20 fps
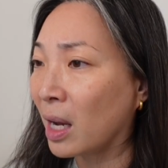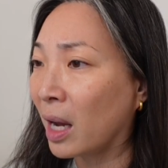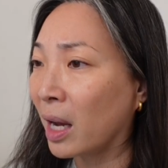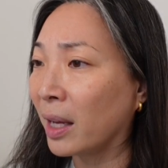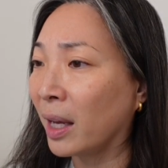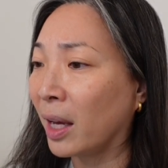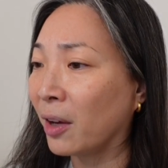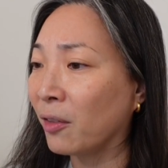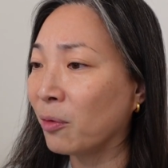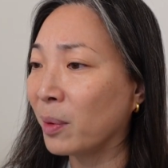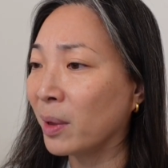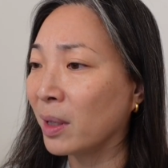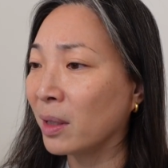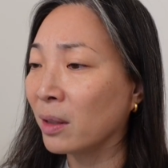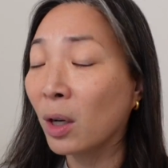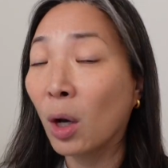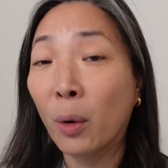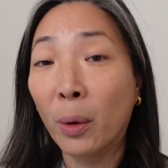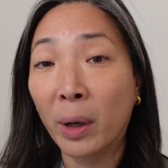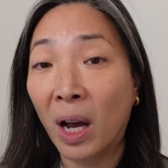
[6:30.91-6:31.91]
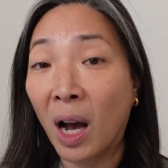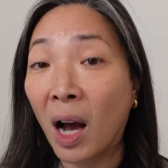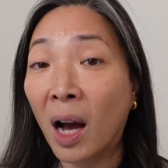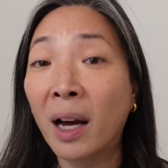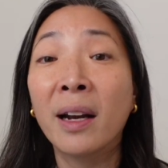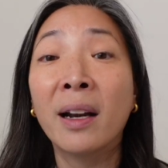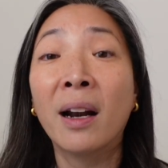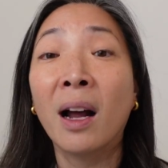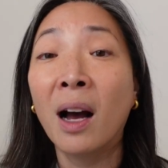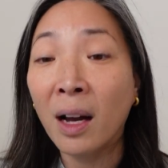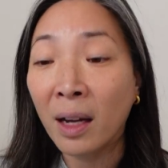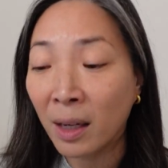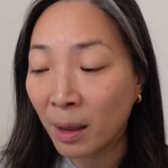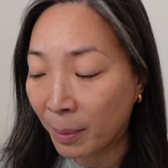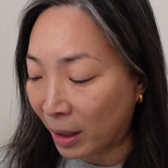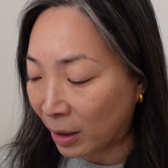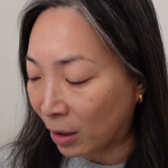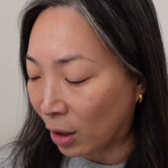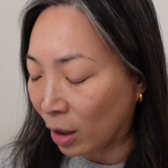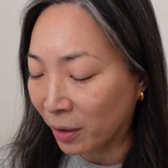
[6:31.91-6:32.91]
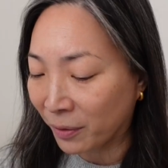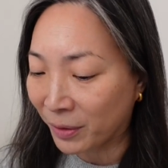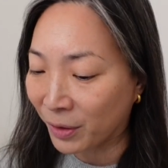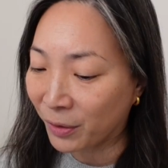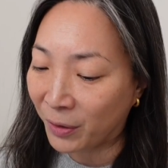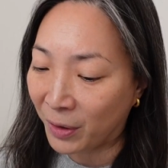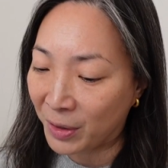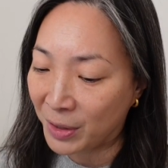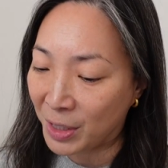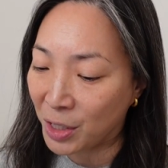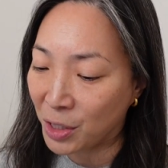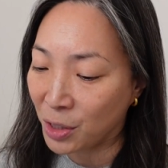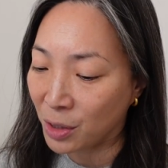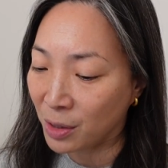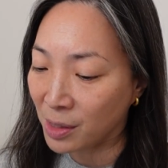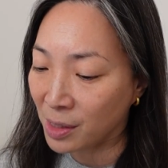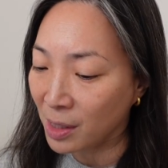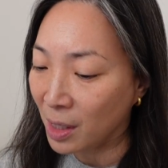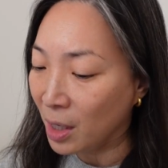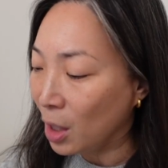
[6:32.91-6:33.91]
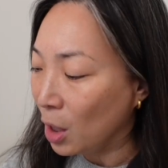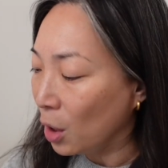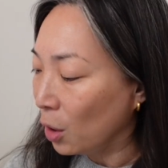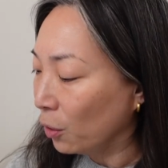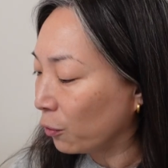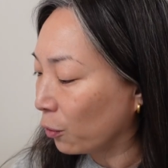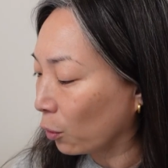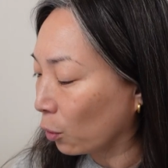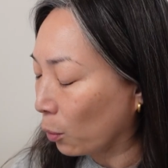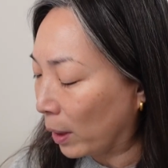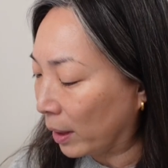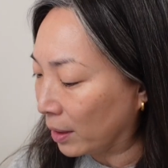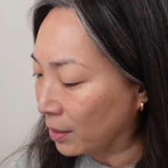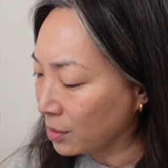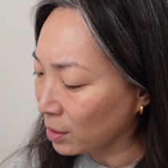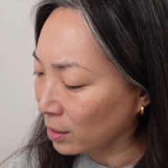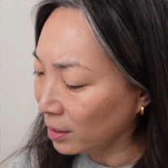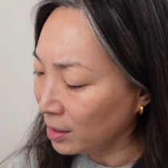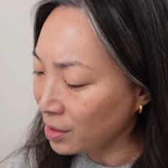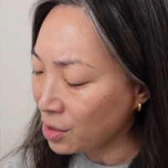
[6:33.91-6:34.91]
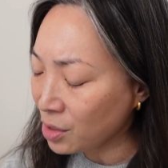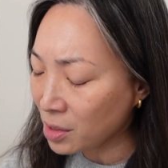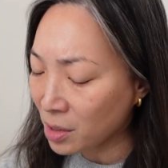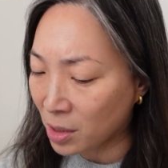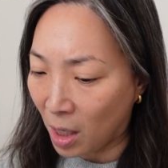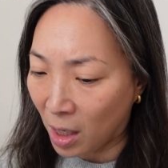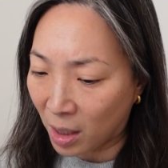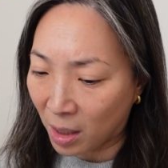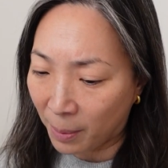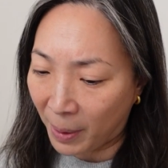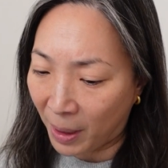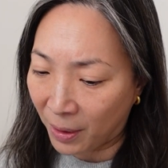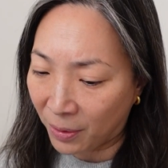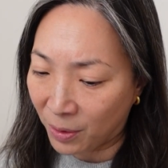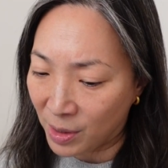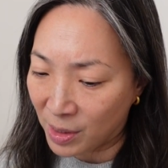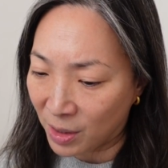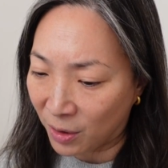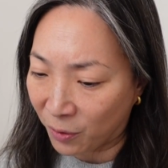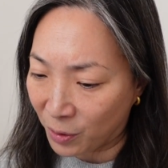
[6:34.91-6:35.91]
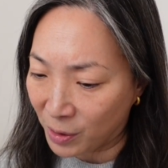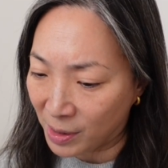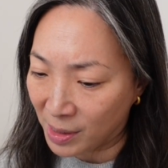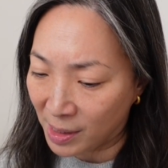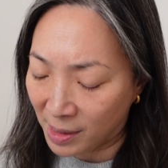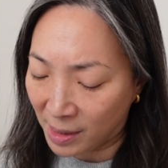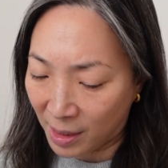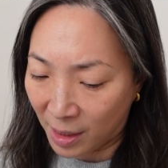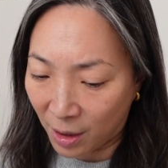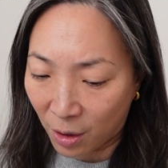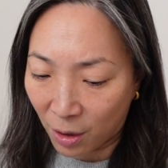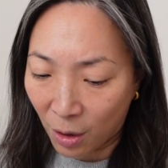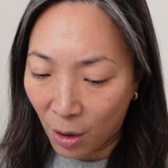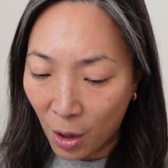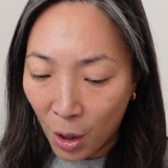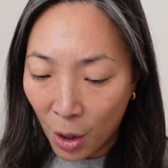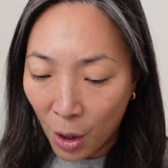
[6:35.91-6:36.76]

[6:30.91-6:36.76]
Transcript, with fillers: I have been going on and on about all of their foundations for a while. So let's just talk about the differences here.